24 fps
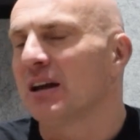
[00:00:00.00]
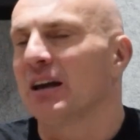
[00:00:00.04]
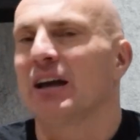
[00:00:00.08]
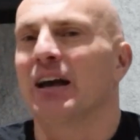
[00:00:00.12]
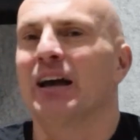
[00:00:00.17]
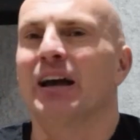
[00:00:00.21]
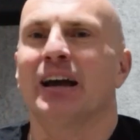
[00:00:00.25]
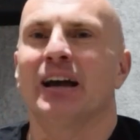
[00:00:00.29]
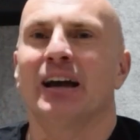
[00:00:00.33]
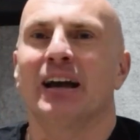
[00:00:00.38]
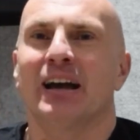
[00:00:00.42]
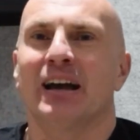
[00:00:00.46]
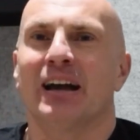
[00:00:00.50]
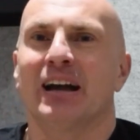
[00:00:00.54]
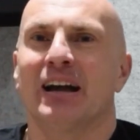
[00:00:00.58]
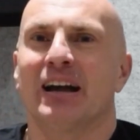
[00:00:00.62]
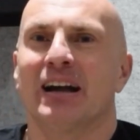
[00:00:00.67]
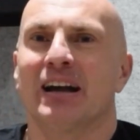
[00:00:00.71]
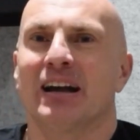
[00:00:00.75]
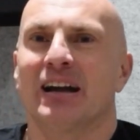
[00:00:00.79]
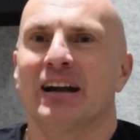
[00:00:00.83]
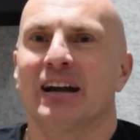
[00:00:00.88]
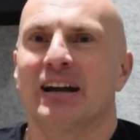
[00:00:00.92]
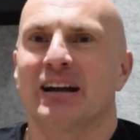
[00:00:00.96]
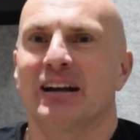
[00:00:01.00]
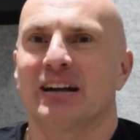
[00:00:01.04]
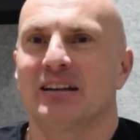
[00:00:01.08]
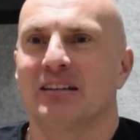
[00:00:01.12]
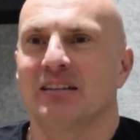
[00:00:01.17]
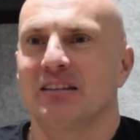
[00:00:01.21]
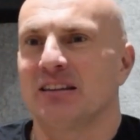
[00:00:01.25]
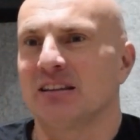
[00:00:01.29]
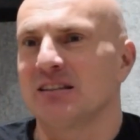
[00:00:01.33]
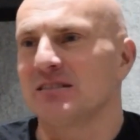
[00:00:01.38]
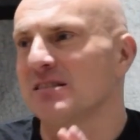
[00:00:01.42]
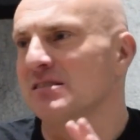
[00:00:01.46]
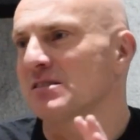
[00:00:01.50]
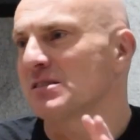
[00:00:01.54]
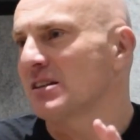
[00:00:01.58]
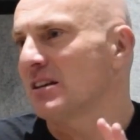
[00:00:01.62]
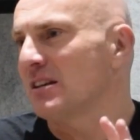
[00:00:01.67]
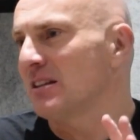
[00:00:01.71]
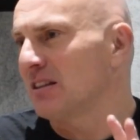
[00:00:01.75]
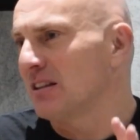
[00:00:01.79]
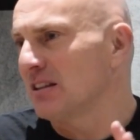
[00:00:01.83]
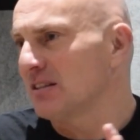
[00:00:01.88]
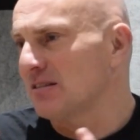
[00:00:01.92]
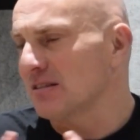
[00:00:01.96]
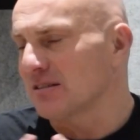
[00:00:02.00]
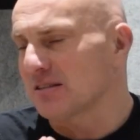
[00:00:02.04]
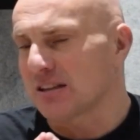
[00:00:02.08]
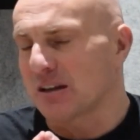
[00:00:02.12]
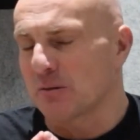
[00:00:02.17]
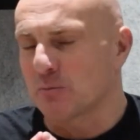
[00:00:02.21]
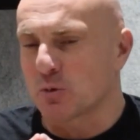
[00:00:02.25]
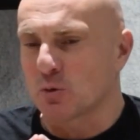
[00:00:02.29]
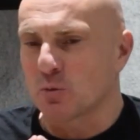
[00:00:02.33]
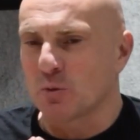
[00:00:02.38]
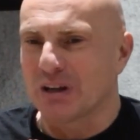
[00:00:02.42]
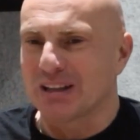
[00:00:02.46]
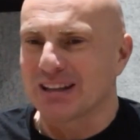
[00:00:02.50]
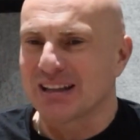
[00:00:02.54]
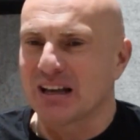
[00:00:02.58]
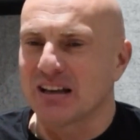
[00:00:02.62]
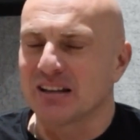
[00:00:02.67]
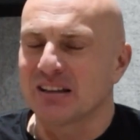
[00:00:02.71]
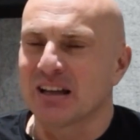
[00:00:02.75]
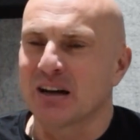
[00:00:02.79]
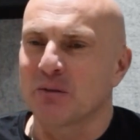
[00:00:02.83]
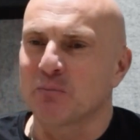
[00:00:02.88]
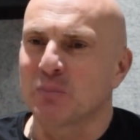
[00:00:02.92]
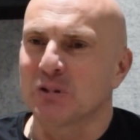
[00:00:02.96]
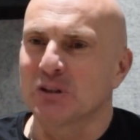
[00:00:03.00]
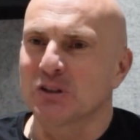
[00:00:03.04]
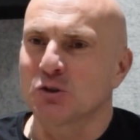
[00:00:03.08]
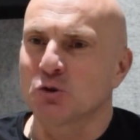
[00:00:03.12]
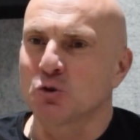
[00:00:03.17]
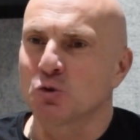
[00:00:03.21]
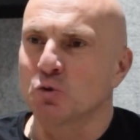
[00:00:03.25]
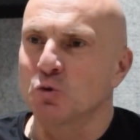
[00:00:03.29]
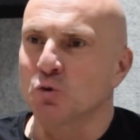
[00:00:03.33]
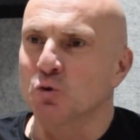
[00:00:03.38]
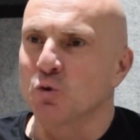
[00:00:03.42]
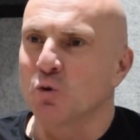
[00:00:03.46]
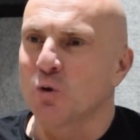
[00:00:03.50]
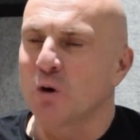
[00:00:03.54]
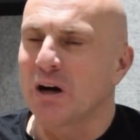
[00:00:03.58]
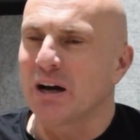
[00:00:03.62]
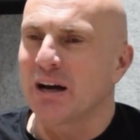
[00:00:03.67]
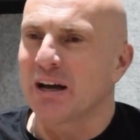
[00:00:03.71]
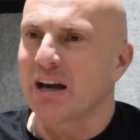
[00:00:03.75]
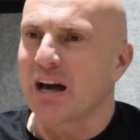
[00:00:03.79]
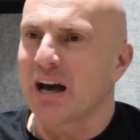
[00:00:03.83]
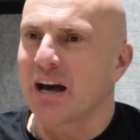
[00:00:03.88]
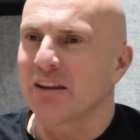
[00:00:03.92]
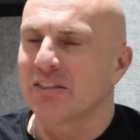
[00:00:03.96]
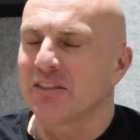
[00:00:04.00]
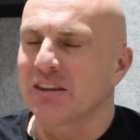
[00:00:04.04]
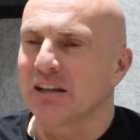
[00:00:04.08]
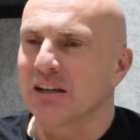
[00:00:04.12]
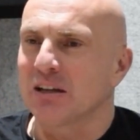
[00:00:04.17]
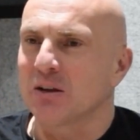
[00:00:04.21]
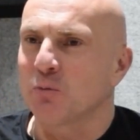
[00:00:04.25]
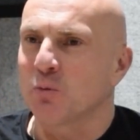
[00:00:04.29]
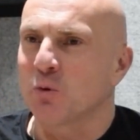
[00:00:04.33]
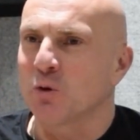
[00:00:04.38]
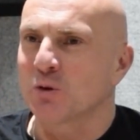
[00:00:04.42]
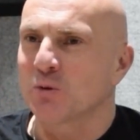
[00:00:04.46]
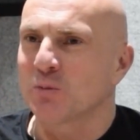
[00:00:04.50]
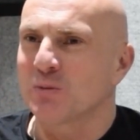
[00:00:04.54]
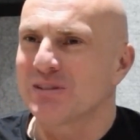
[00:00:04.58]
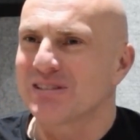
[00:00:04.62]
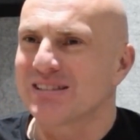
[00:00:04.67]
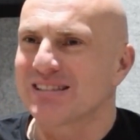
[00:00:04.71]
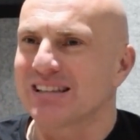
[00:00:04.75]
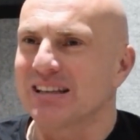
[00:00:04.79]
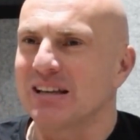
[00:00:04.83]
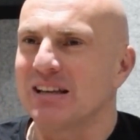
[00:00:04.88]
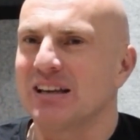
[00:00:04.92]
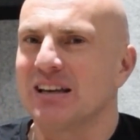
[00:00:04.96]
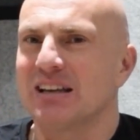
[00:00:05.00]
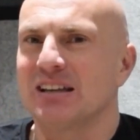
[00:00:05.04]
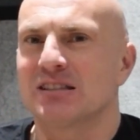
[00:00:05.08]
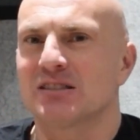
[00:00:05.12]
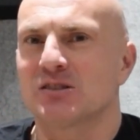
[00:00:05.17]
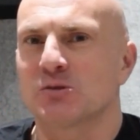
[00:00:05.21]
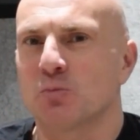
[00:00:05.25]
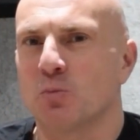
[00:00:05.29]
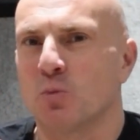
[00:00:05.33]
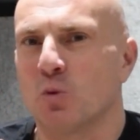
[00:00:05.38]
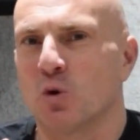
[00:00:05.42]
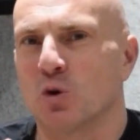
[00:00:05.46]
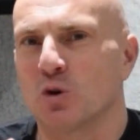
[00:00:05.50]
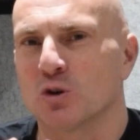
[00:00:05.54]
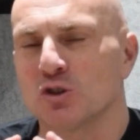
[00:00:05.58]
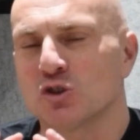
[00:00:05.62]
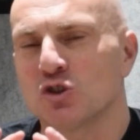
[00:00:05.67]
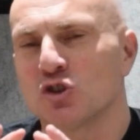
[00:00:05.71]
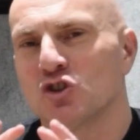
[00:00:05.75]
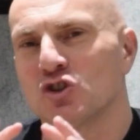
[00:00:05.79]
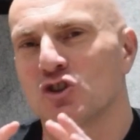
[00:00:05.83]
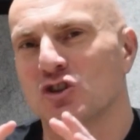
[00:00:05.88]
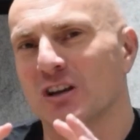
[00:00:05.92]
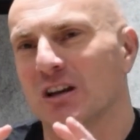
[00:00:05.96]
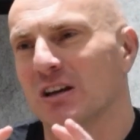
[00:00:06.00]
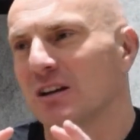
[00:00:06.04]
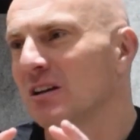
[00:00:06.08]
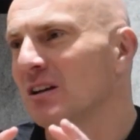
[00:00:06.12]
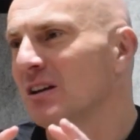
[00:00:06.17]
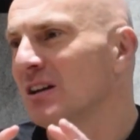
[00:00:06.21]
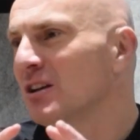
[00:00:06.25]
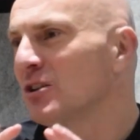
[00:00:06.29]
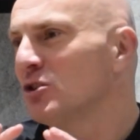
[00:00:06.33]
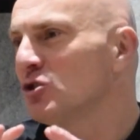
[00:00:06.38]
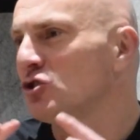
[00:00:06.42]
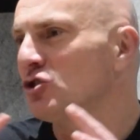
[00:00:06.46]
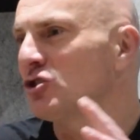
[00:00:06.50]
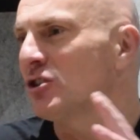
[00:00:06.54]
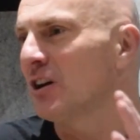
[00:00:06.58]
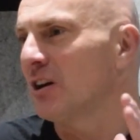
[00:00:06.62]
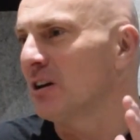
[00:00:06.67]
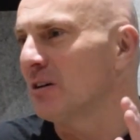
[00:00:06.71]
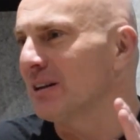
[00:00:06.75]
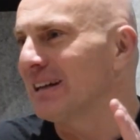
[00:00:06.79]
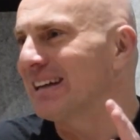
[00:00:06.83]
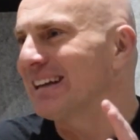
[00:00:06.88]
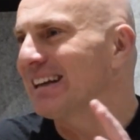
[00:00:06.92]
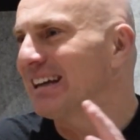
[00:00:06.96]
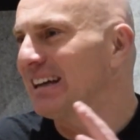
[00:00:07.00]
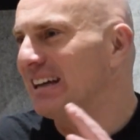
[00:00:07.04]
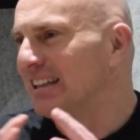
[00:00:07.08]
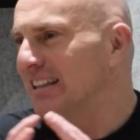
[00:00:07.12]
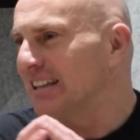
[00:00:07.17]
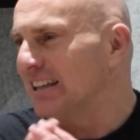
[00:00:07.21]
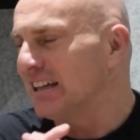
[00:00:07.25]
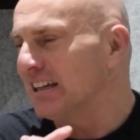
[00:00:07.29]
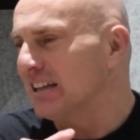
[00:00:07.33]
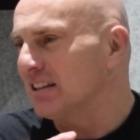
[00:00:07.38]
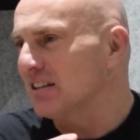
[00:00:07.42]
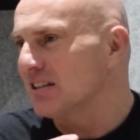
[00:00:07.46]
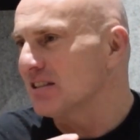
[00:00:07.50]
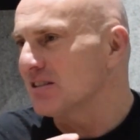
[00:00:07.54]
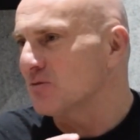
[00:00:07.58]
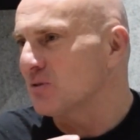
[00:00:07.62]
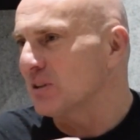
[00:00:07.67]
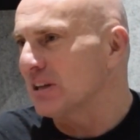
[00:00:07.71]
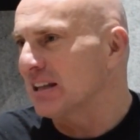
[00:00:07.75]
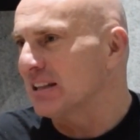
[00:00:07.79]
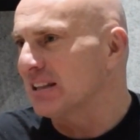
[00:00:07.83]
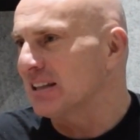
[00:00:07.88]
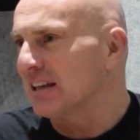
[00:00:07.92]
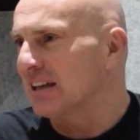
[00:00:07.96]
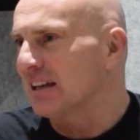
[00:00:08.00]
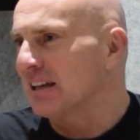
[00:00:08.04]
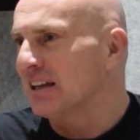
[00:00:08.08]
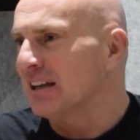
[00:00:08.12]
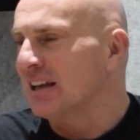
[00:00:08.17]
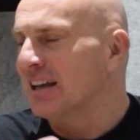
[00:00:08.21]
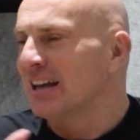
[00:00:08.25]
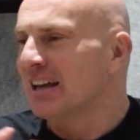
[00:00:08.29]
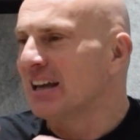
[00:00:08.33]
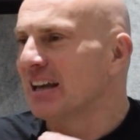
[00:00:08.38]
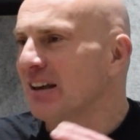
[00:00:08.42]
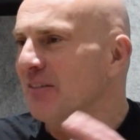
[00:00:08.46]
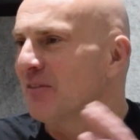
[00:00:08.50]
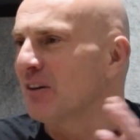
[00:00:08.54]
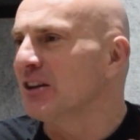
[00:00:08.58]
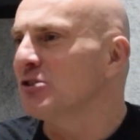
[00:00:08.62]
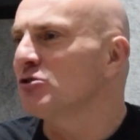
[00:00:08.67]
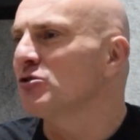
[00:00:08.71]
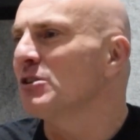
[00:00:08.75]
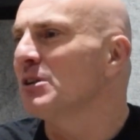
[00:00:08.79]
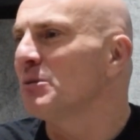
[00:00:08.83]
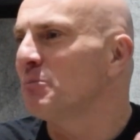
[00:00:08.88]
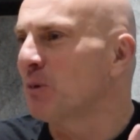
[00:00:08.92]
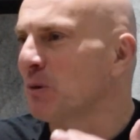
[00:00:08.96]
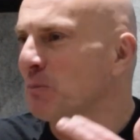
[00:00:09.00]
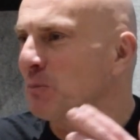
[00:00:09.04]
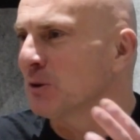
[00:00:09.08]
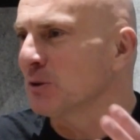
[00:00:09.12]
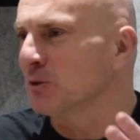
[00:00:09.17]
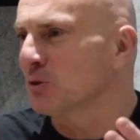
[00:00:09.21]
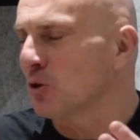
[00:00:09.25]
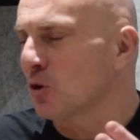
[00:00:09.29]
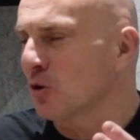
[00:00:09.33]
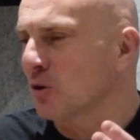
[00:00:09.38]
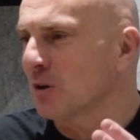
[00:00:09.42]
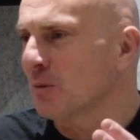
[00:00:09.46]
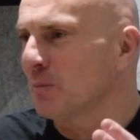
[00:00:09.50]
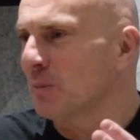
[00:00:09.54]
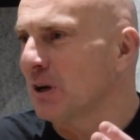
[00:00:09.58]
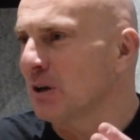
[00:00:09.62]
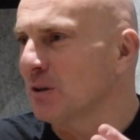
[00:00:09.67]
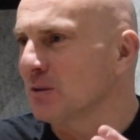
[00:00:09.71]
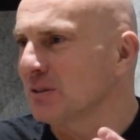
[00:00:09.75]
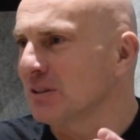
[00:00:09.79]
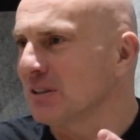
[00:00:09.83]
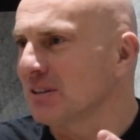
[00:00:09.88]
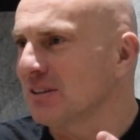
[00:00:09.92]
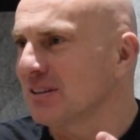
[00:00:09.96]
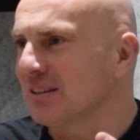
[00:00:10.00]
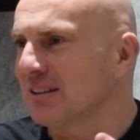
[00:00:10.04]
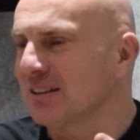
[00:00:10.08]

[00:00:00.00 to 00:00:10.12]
This is number one. Number two, I think what we see, it's more sharing in the industry. And eventually people talk about it.